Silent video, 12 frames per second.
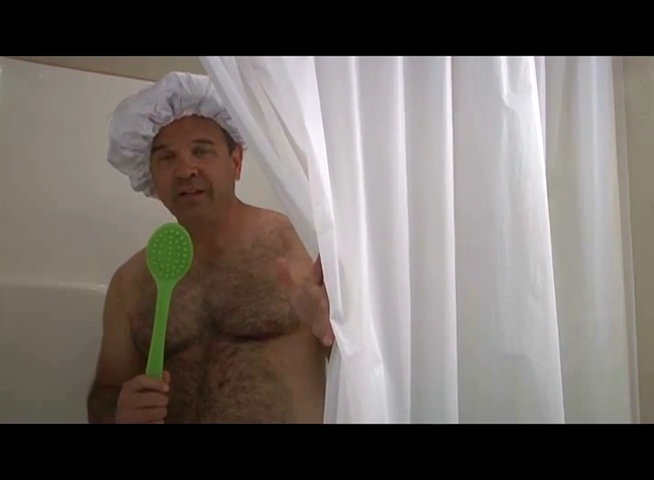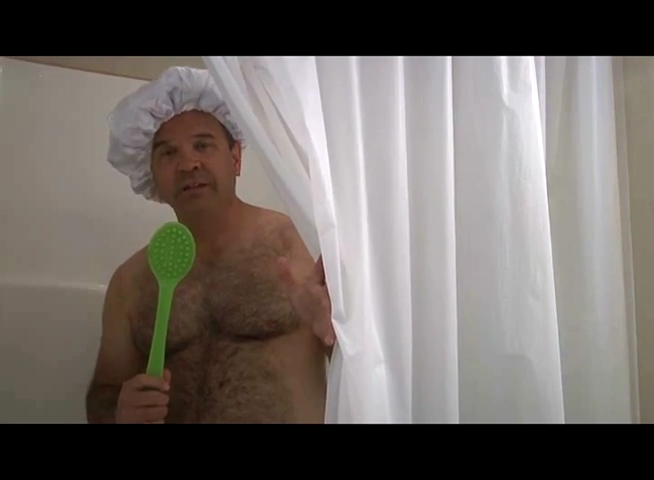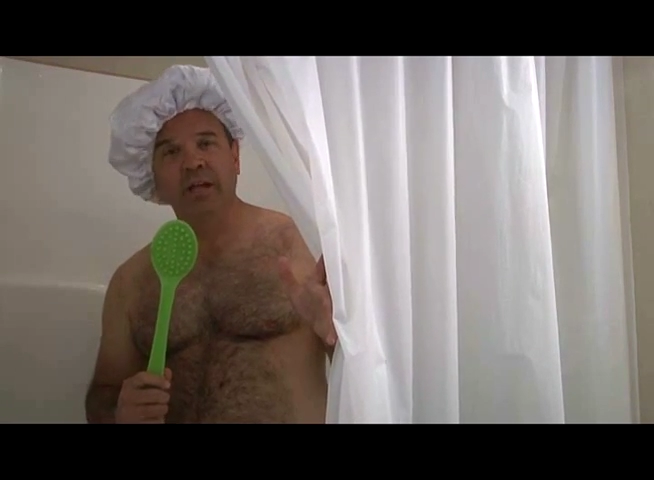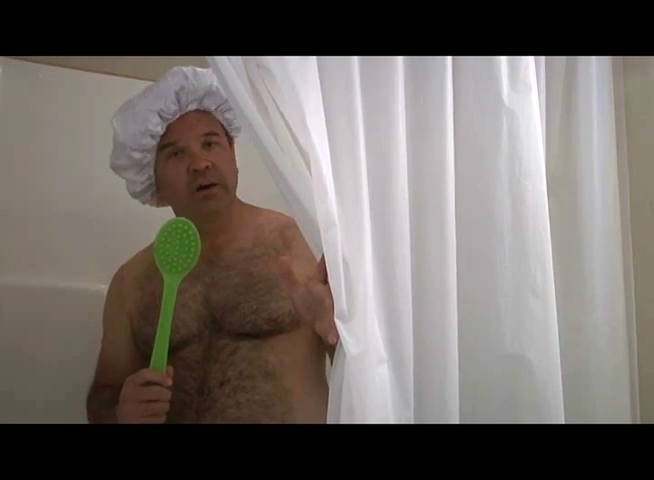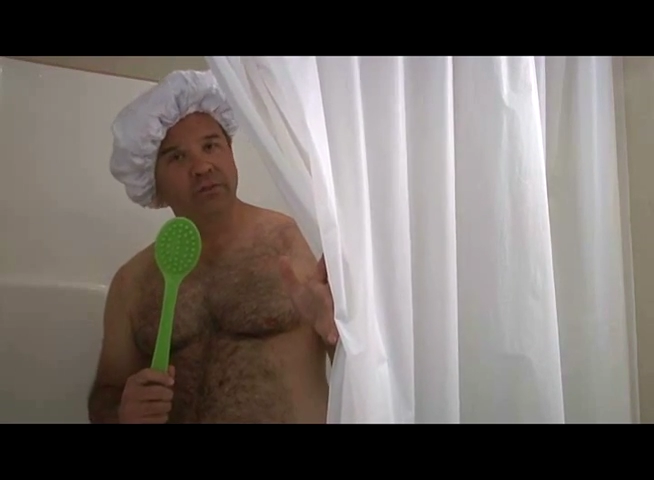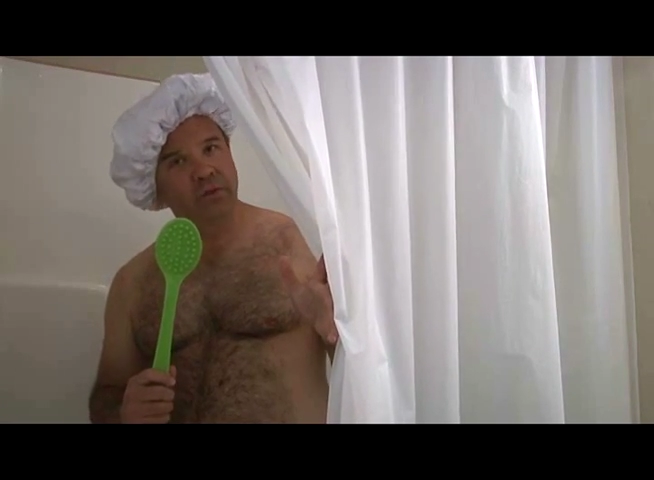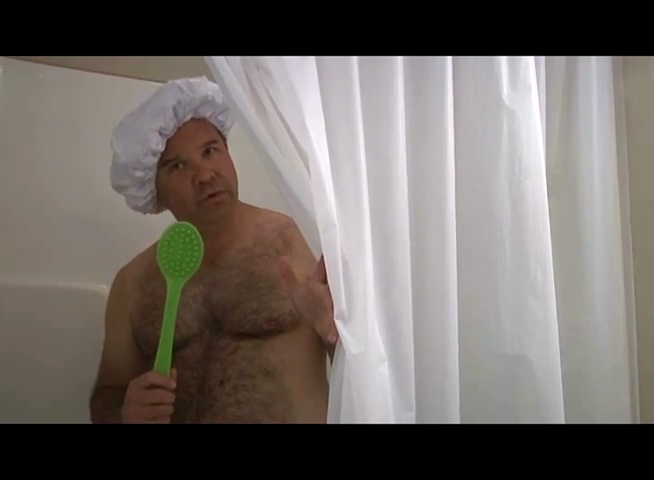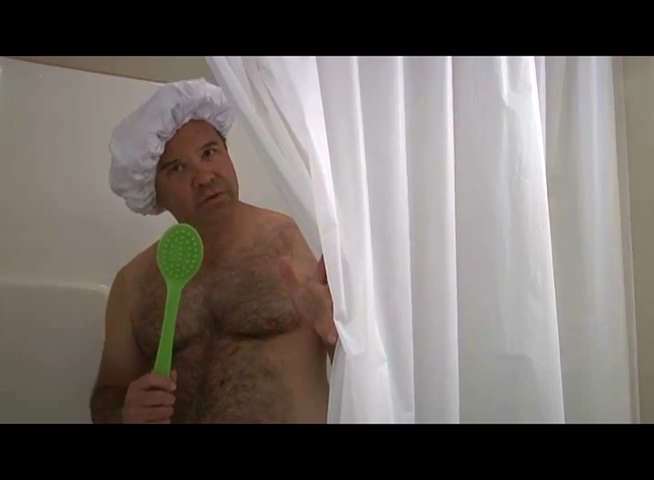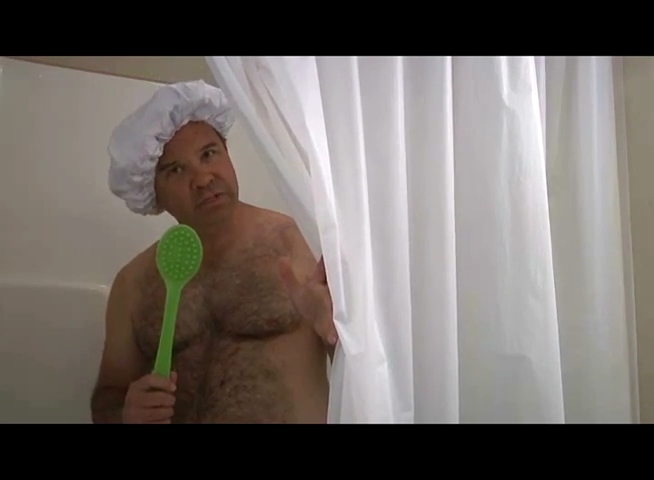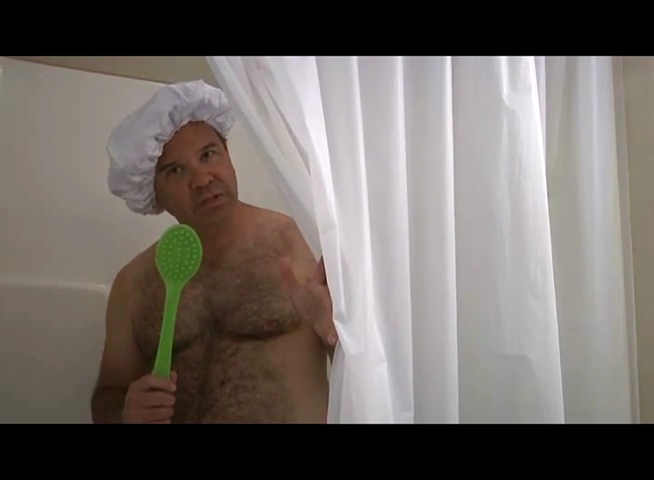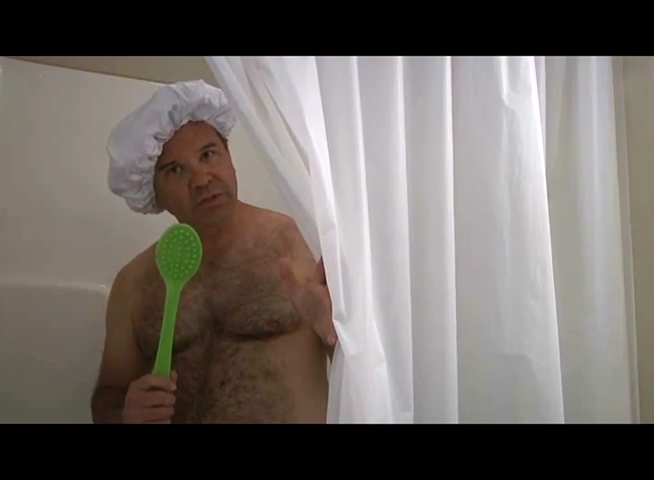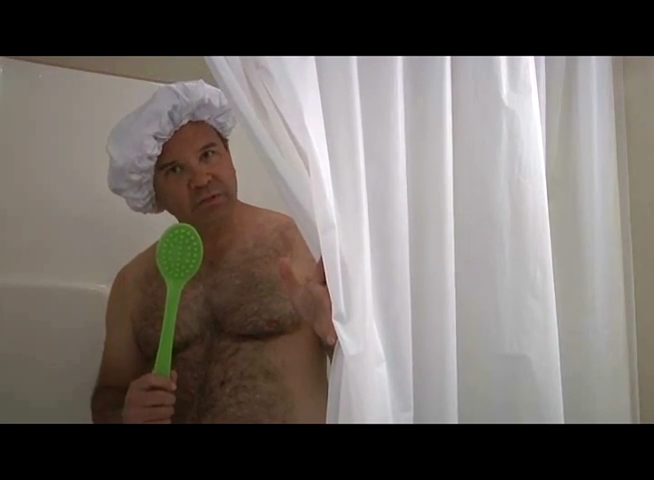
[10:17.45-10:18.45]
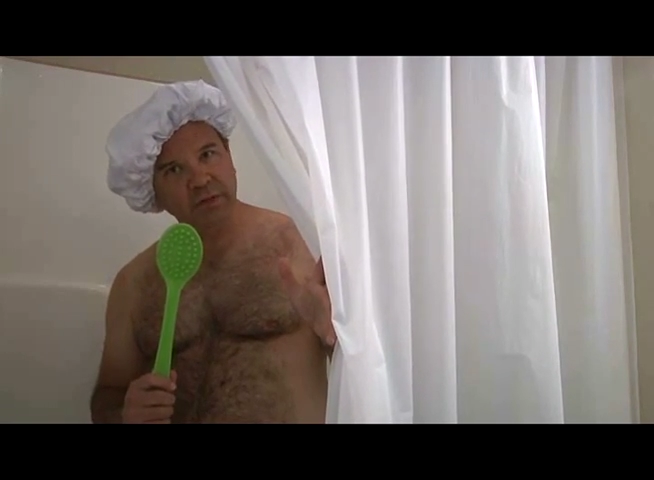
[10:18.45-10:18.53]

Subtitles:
Now, if you'll excuse